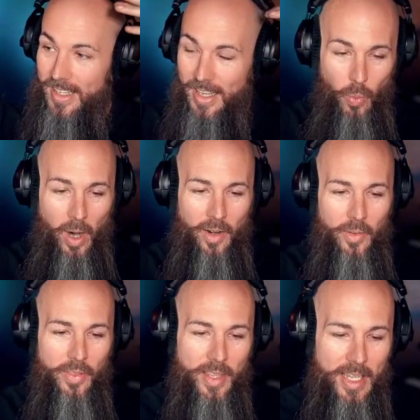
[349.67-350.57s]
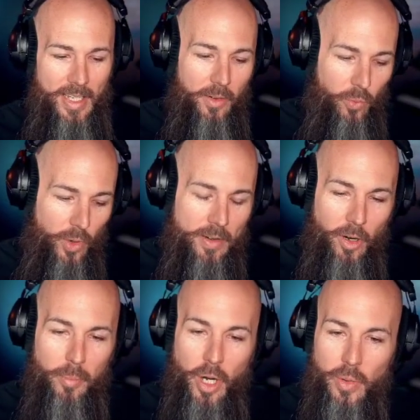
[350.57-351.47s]
where the
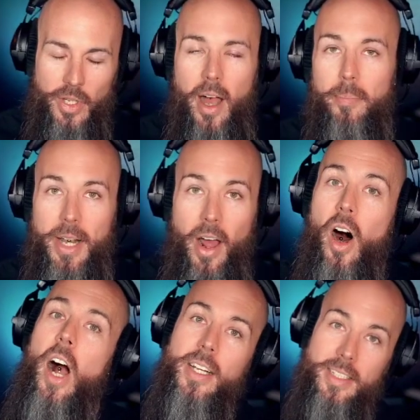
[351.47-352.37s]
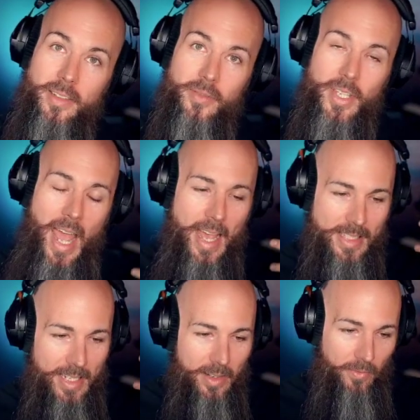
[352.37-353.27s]
reverb goes up in octaves
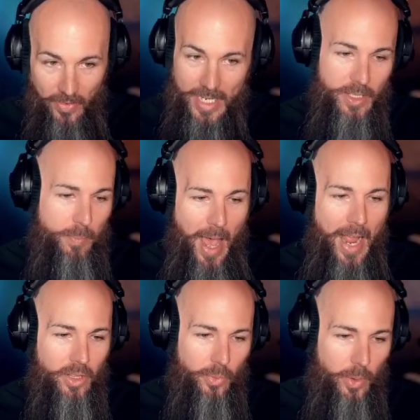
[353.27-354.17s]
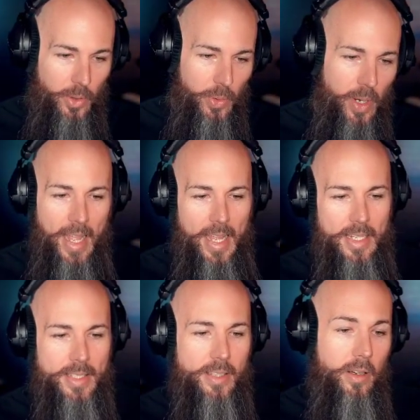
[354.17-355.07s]
as it feeds back through.
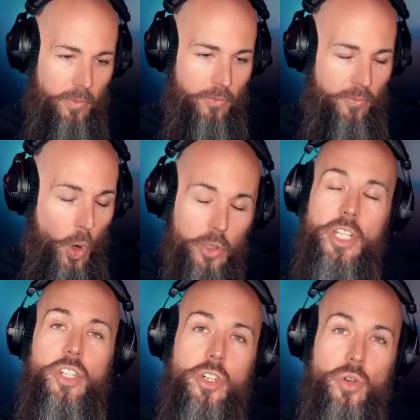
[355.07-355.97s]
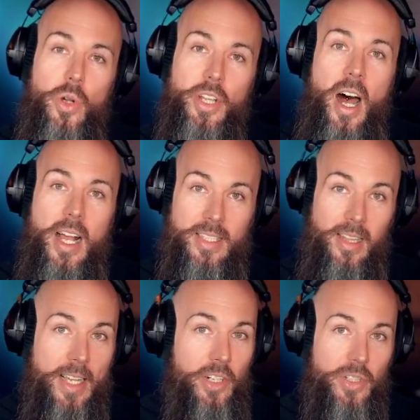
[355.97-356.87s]
It's voltage controlled
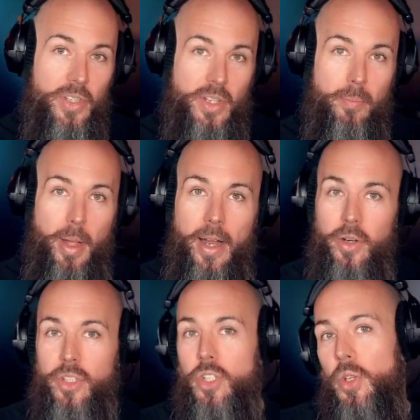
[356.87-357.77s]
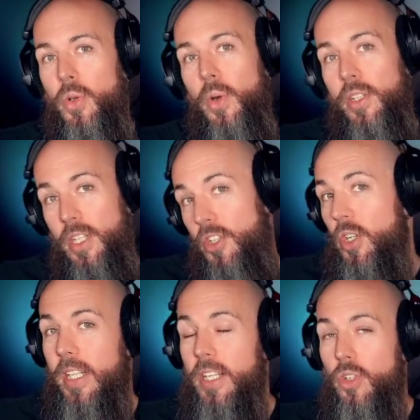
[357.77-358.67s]
oscillators as compared to
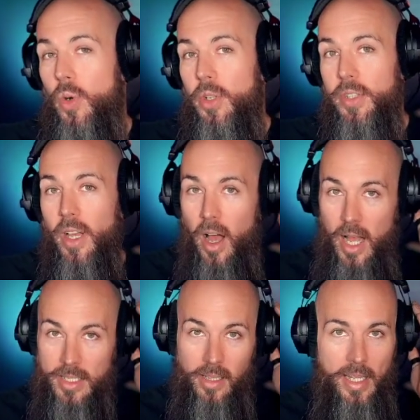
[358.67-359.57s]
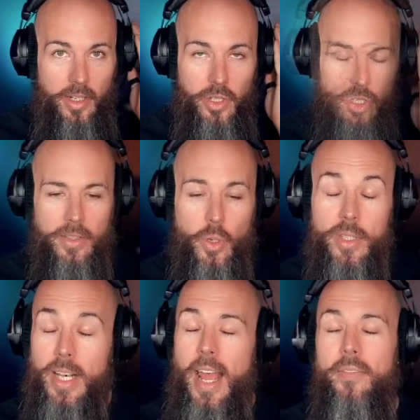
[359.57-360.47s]
digitally controlled oscillators, so
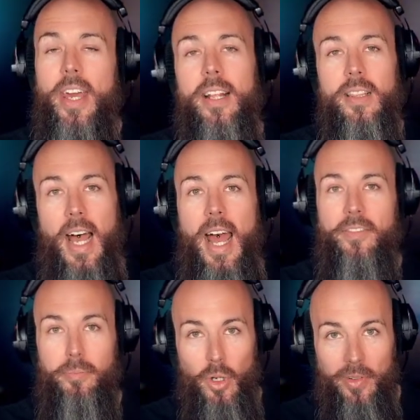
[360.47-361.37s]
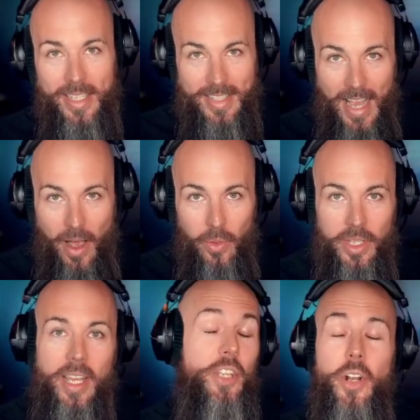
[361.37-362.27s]
it's going to have that alive moving
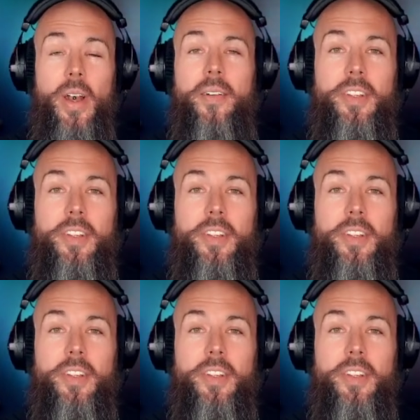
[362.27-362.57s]
sound. You don't have to